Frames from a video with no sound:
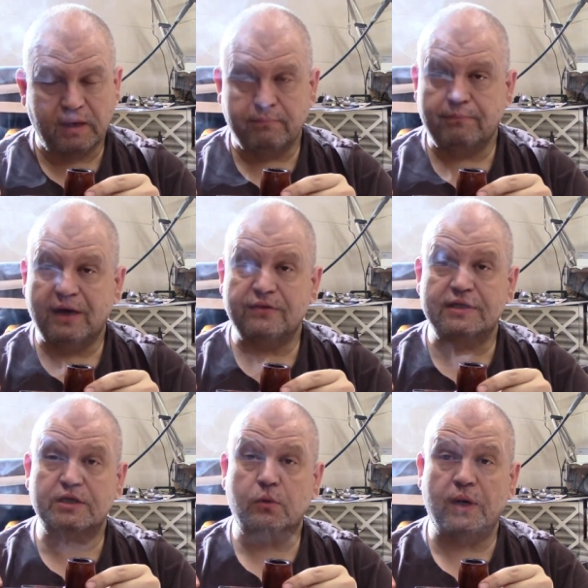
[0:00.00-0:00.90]
Mouth
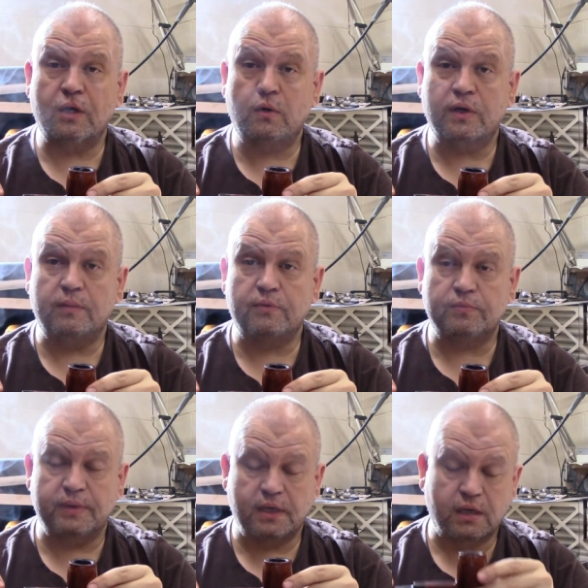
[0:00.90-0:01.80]
hasn't quite caught up
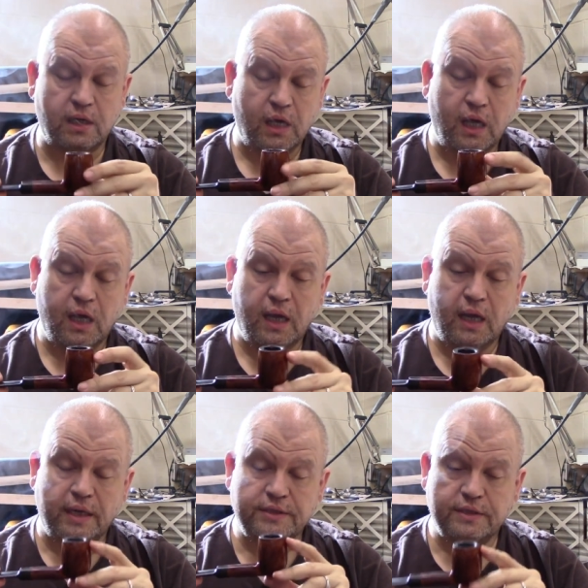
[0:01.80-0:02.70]
with me yet.
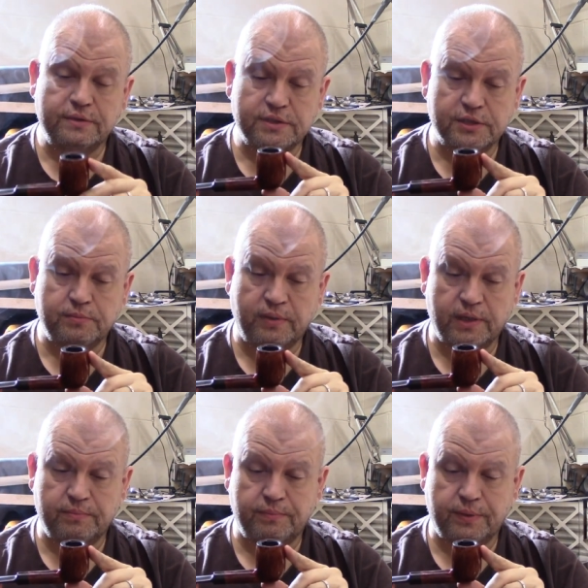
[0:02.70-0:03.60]
I chose this
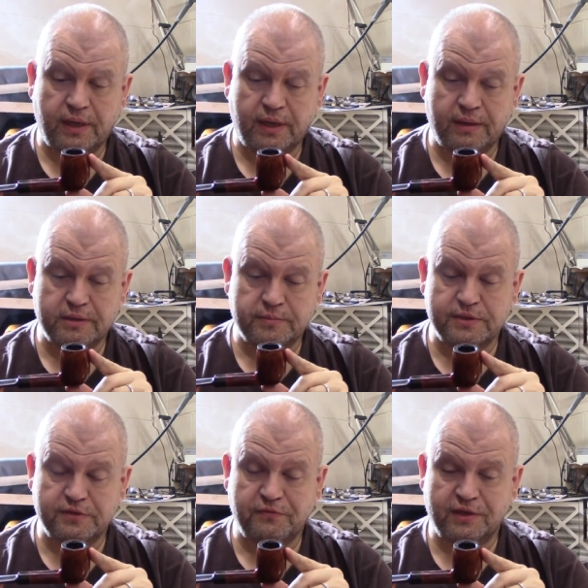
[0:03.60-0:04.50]
pipe uh,
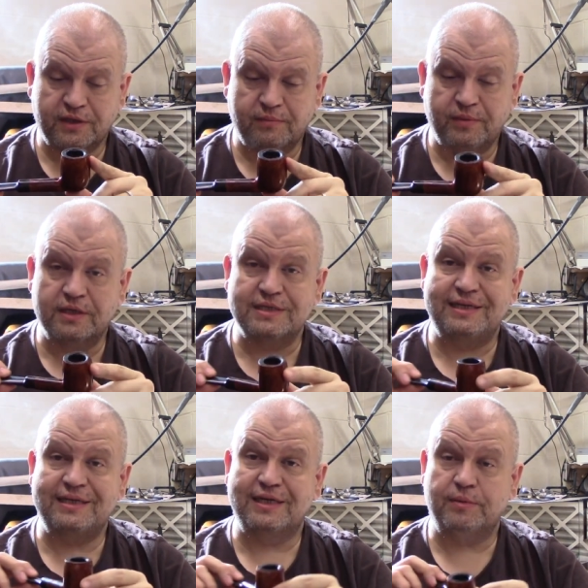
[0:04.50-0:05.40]
specifically because
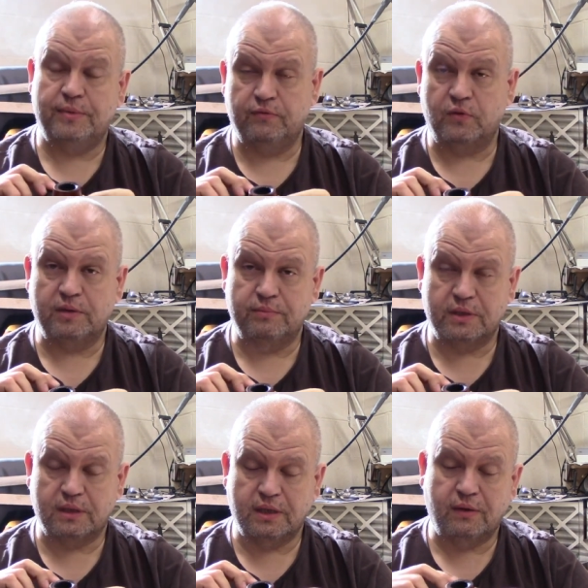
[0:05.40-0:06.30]
it needed to be
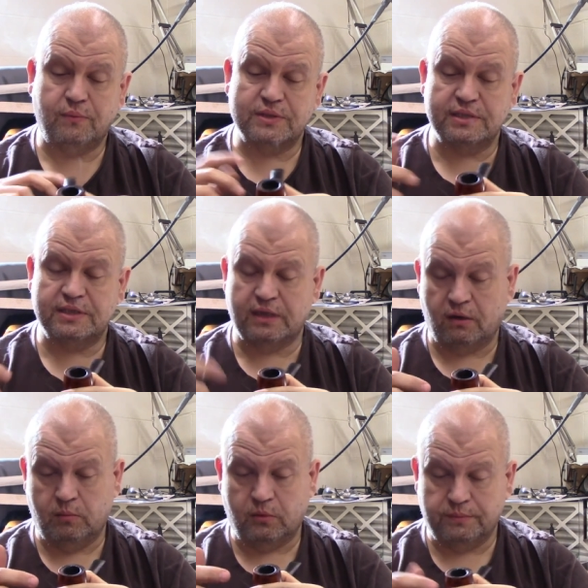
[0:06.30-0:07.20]
reamed. Now, it wasn't
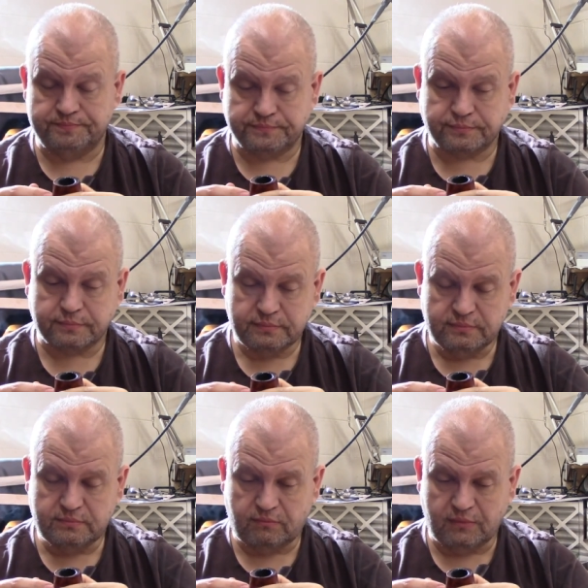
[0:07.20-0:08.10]
terrible.
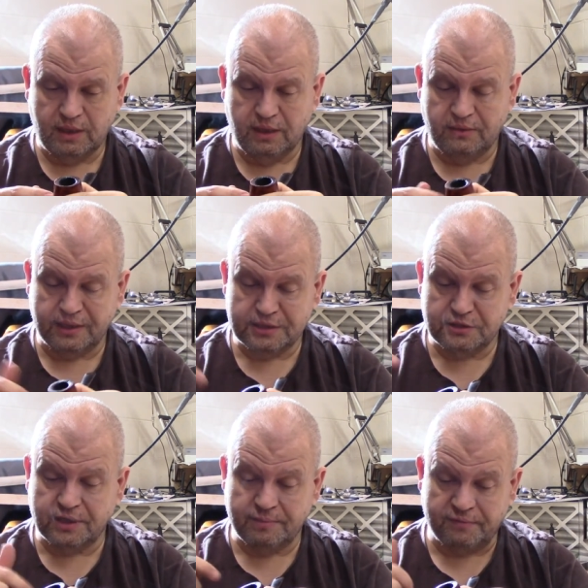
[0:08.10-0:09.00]
You know, I could
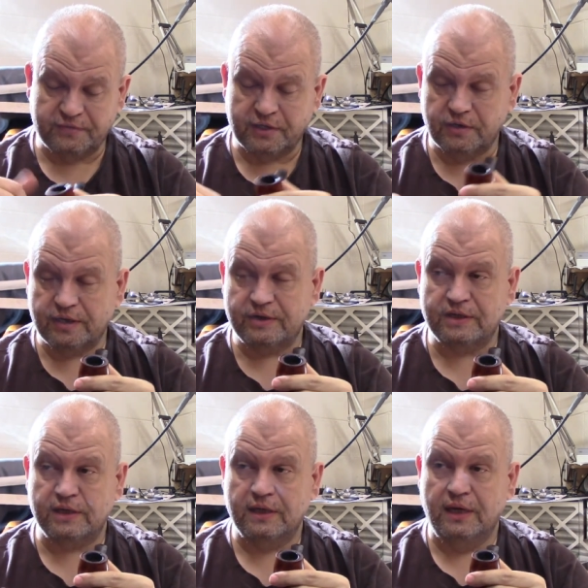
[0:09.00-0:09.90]
still get my finger down
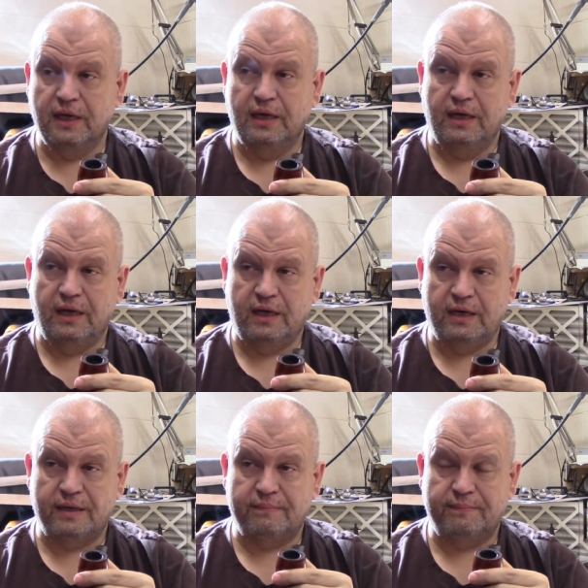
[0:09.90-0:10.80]
in it.
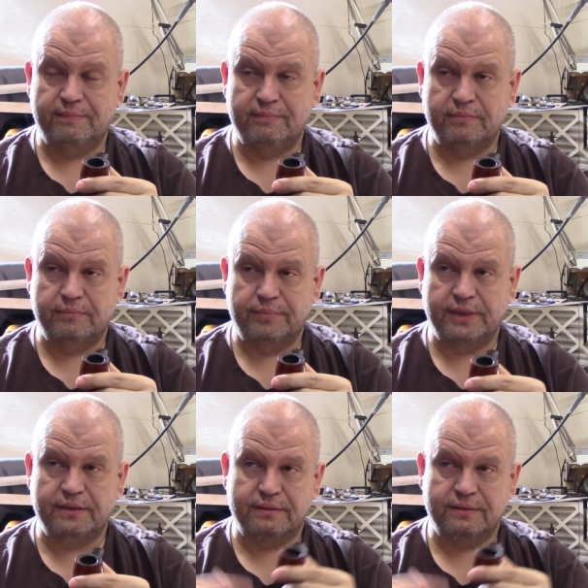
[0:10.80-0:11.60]
Um, but